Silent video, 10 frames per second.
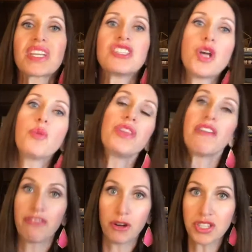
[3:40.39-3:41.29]
So the
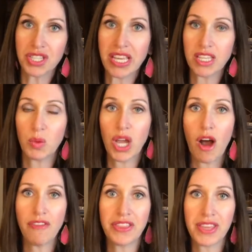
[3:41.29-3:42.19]
first thing that we
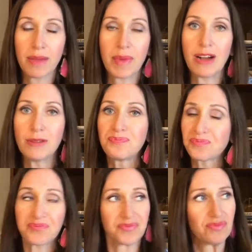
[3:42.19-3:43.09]
often think about,
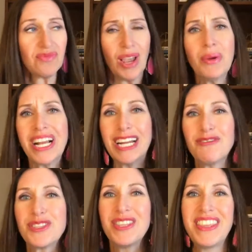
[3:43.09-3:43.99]
I want to kind
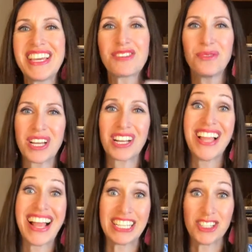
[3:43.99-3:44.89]
of think through the
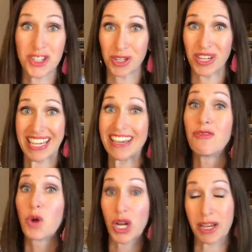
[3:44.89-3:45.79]
client journey of
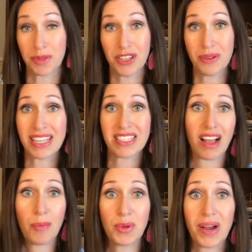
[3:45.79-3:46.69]
working with you as a
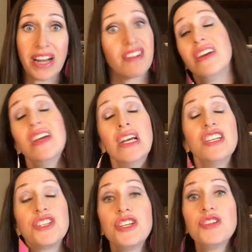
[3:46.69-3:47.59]
copywriter.
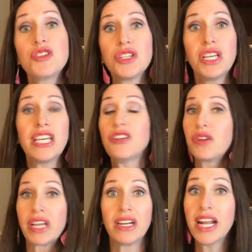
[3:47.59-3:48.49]
So usually you'll
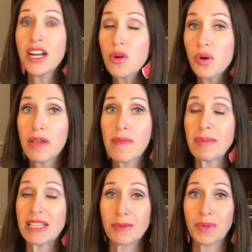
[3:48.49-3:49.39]
get an inquiry,
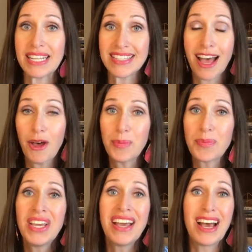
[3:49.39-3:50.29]
maybe someone needs
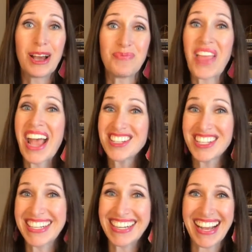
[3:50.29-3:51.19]
help.
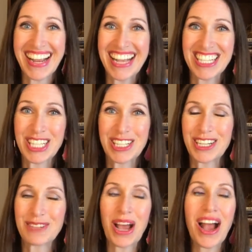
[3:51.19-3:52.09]
Ashlyn and I actually
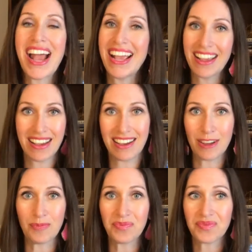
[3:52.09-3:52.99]
talked about,
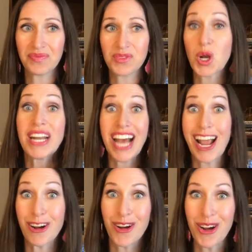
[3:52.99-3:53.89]
I tried to
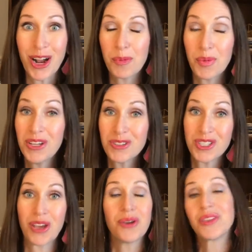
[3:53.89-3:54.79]
hire her a couple years
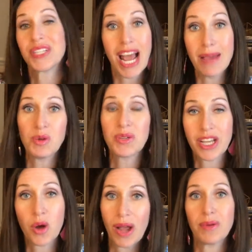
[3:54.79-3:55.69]
ago. The timing
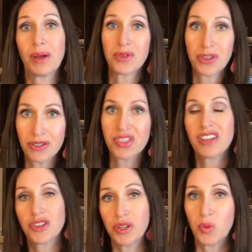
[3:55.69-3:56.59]
wasn't quite right with her
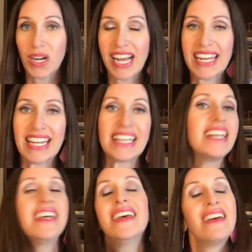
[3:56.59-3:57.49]
schedule and what I
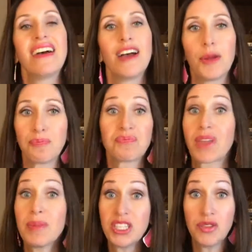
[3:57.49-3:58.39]
needed.
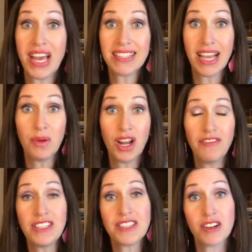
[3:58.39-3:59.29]
But so that's how it
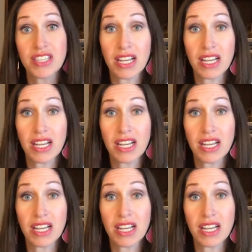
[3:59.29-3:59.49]
often starts.